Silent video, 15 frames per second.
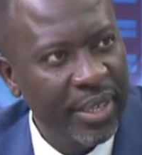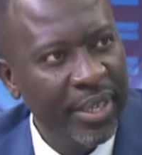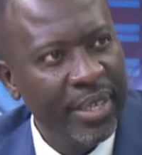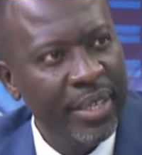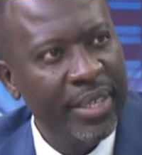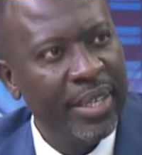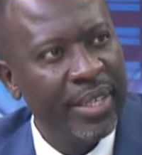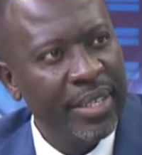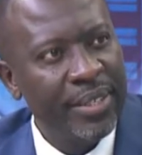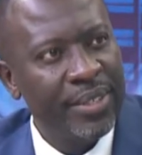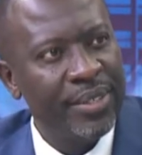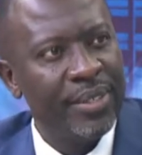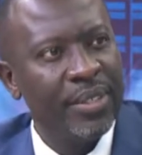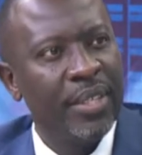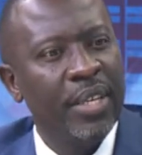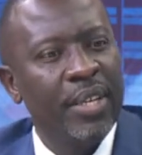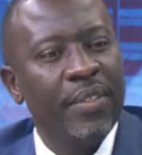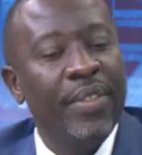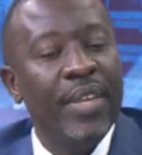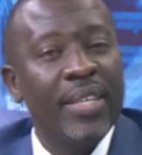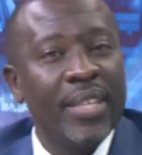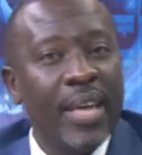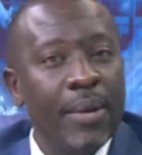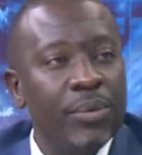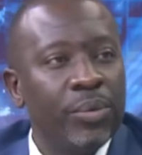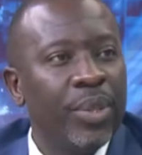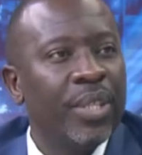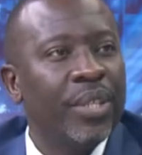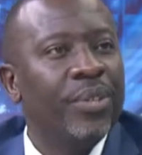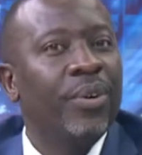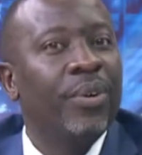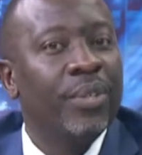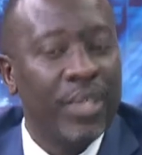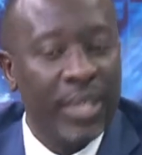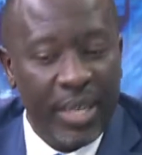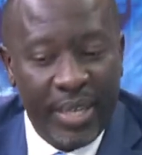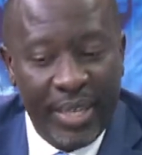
here is there are times when the doctor,